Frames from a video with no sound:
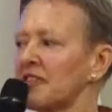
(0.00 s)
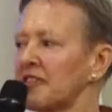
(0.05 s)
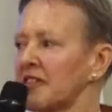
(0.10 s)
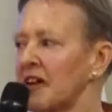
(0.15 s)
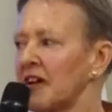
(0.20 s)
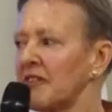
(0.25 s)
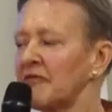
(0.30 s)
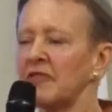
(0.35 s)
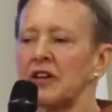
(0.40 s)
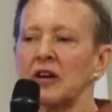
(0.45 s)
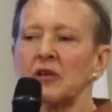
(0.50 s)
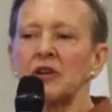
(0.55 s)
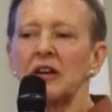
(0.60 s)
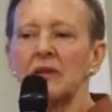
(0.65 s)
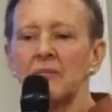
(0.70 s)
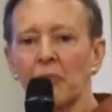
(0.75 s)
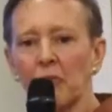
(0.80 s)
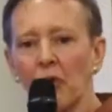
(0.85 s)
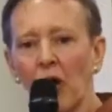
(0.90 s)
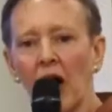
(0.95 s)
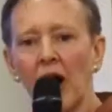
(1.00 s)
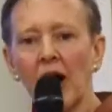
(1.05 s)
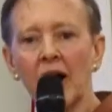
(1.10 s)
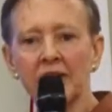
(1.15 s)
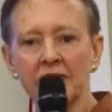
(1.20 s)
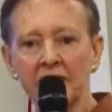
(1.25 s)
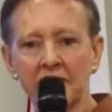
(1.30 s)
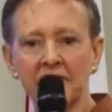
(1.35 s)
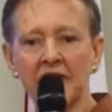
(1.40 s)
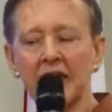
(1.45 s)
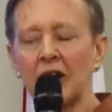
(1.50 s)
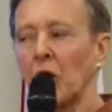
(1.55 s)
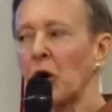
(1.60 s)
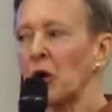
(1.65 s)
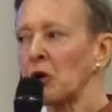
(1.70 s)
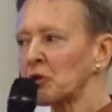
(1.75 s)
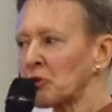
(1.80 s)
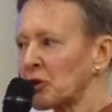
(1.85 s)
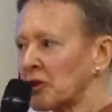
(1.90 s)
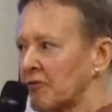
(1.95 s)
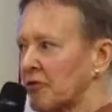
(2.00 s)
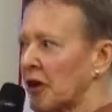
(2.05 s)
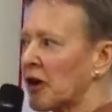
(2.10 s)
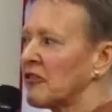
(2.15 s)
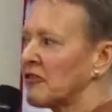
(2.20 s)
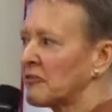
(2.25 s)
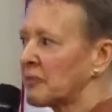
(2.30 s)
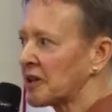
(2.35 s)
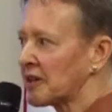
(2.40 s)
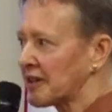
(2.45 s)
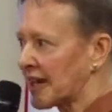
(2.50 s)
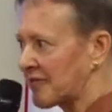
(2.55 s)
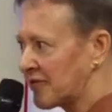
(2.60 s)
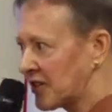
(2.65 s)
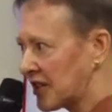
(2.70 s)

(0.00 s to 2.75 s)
a very broad stakeholder involvement at the